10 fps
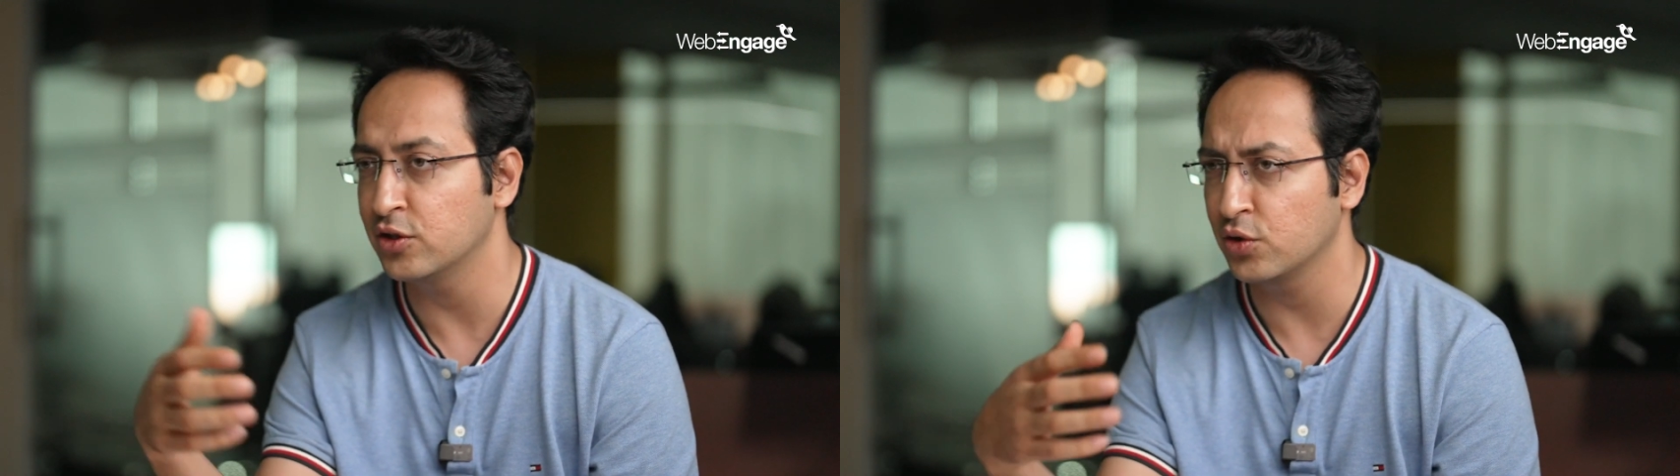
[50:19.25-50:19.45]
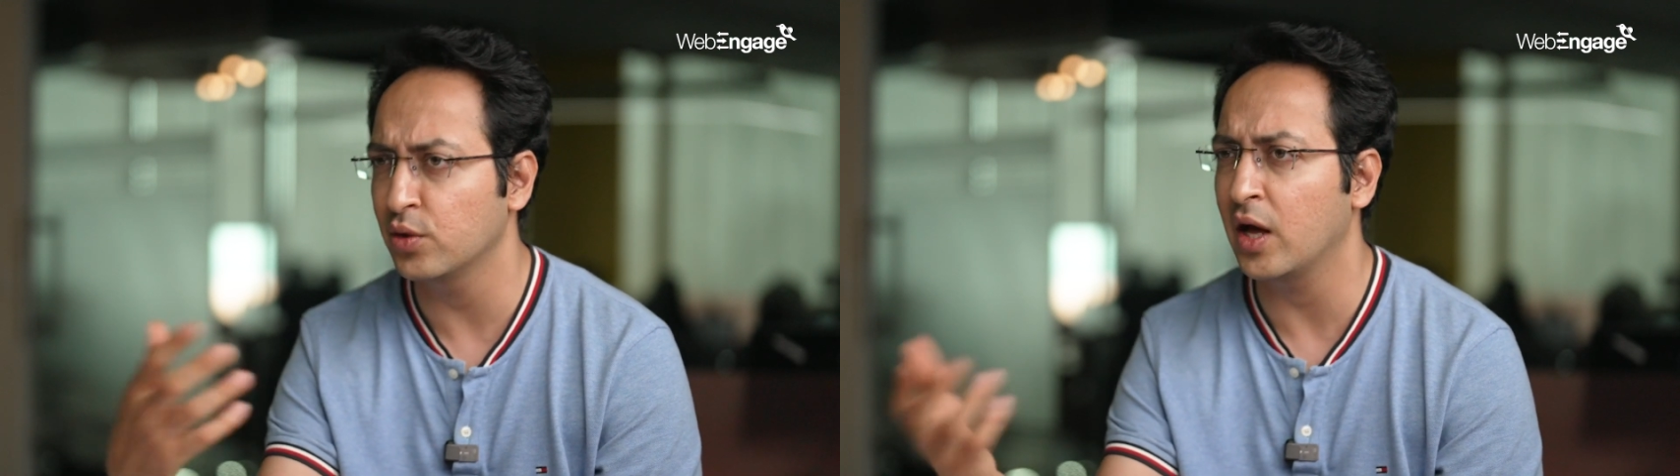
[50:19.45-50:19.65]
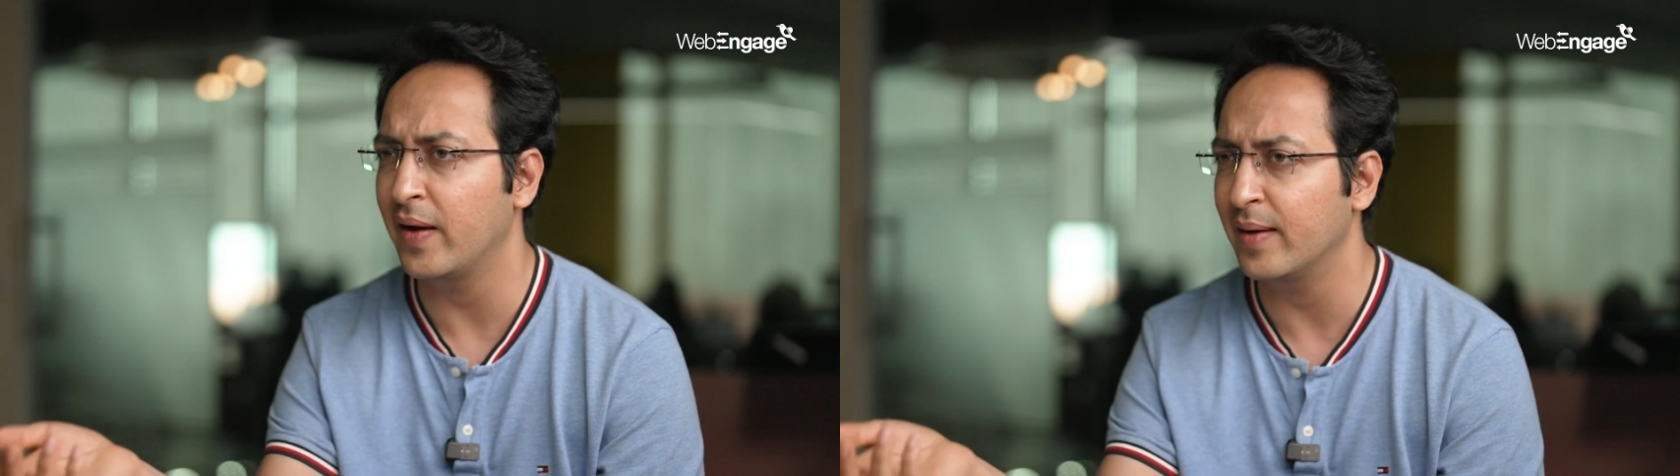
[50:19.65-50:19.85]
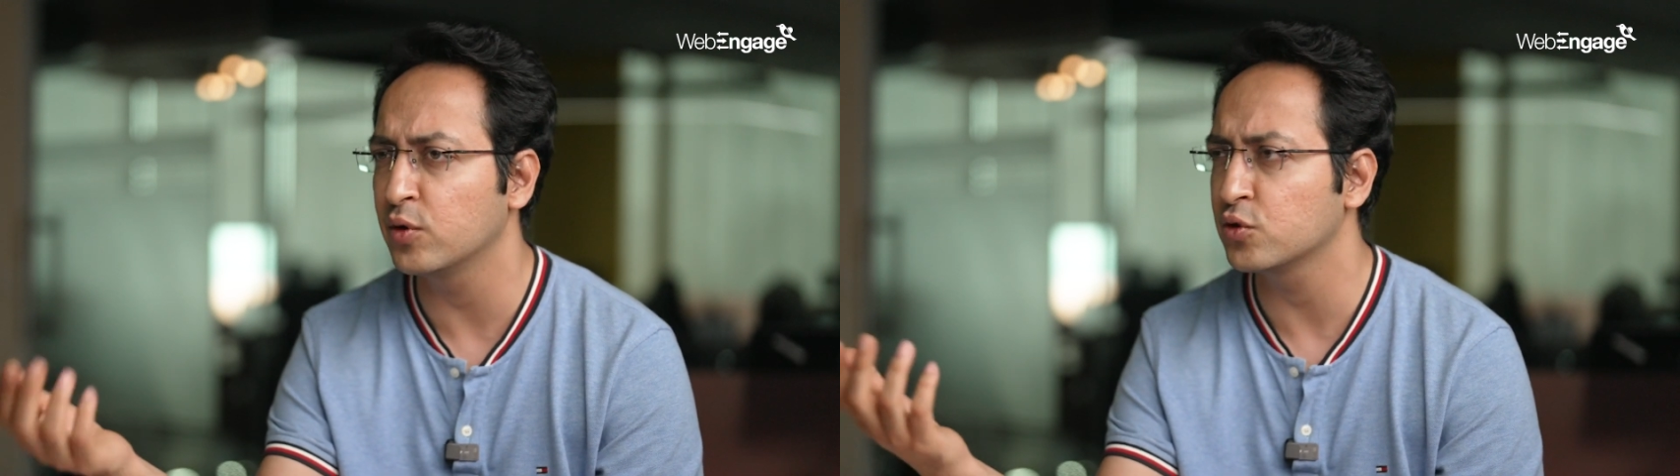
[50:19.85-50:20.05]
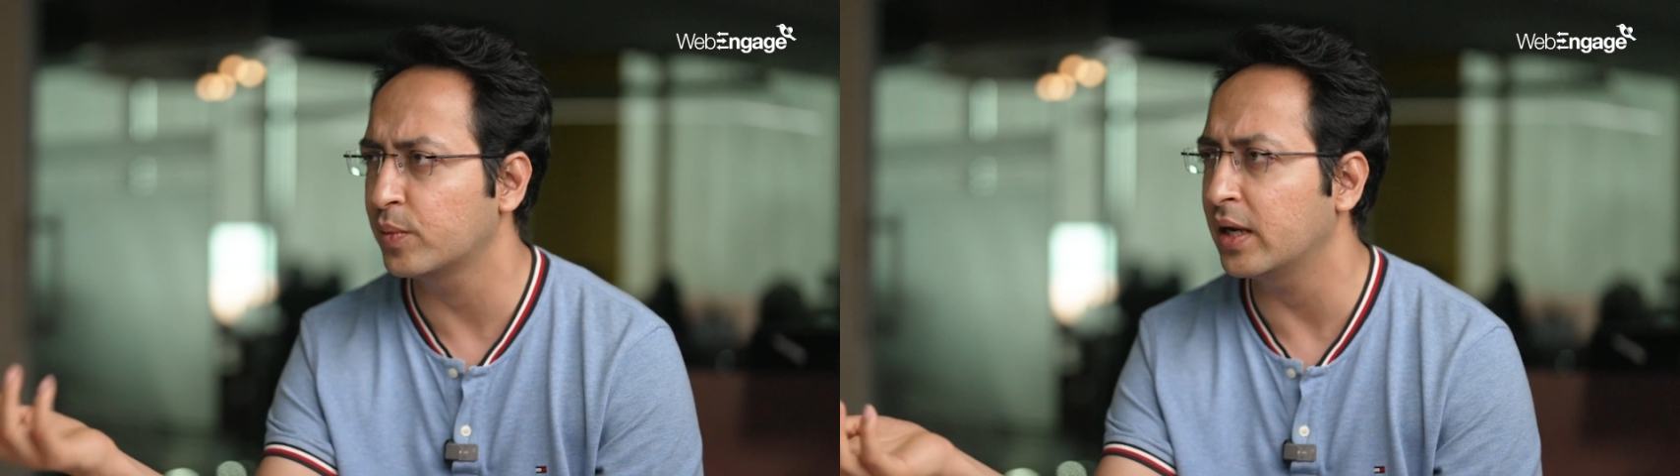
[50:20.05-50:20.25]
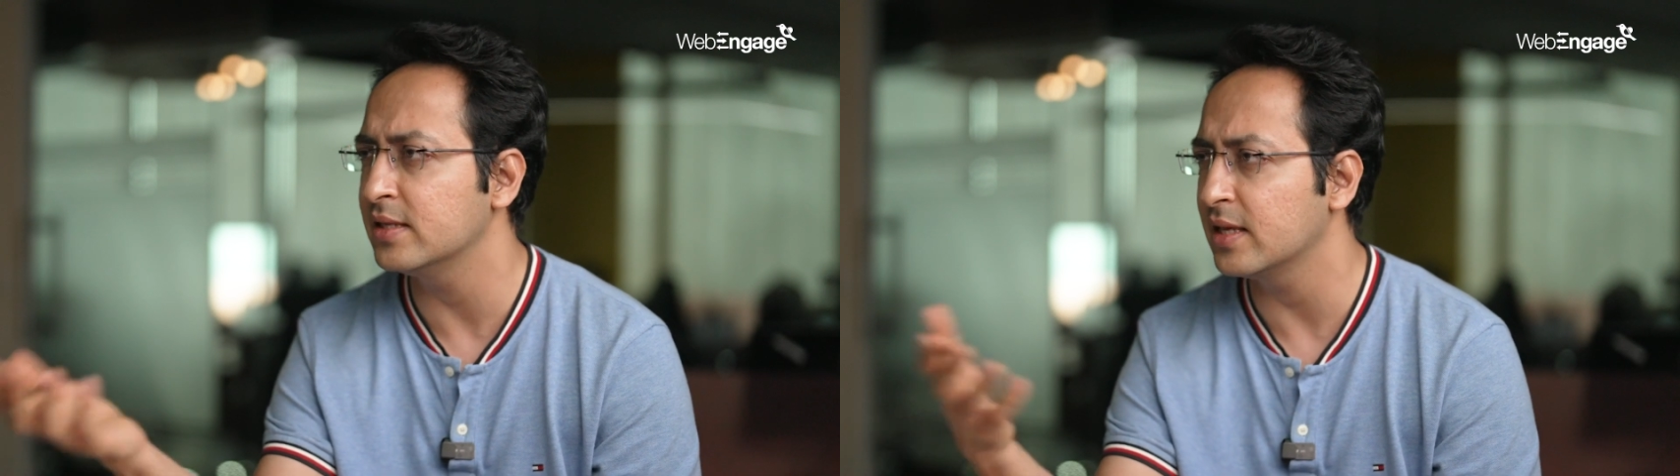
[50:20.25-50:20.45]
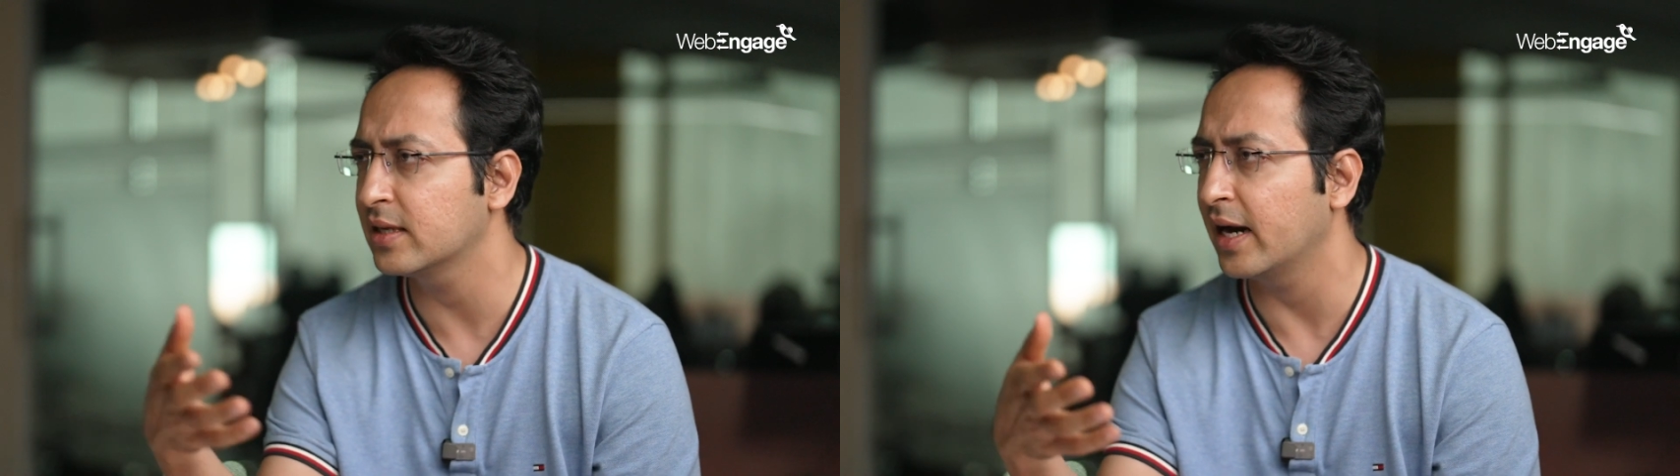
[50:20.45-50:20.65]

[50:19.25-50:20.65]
So, you now have those pens and